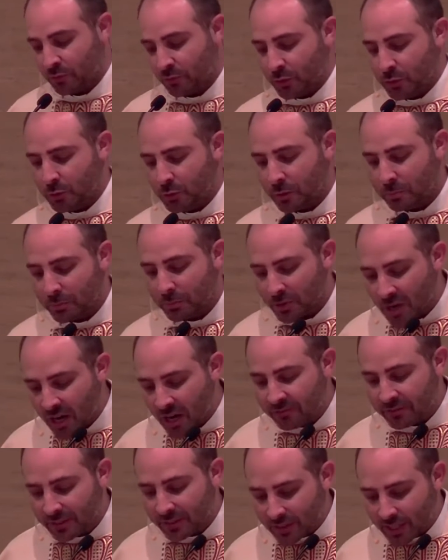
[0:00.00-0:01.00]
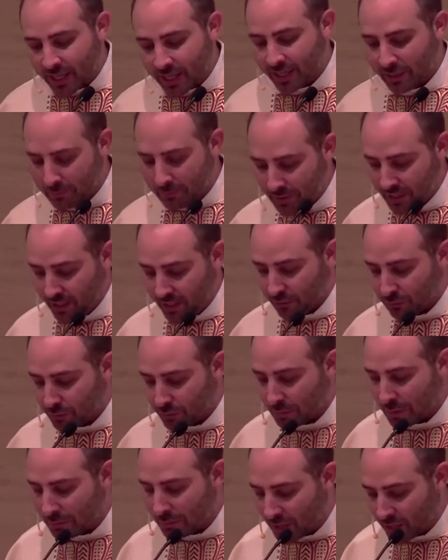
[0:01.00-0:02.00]
for you a prophet like me
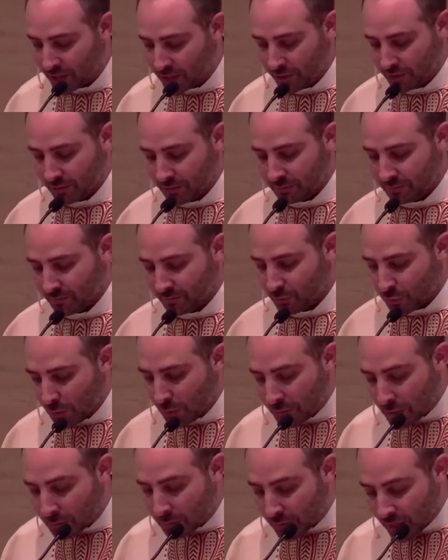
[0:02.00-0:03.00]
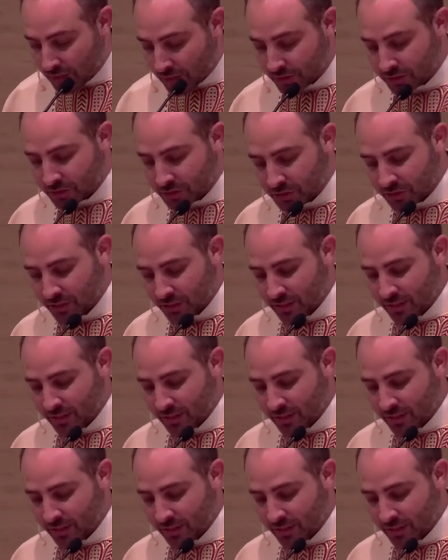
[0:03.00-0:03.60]
from among you, from your brothers.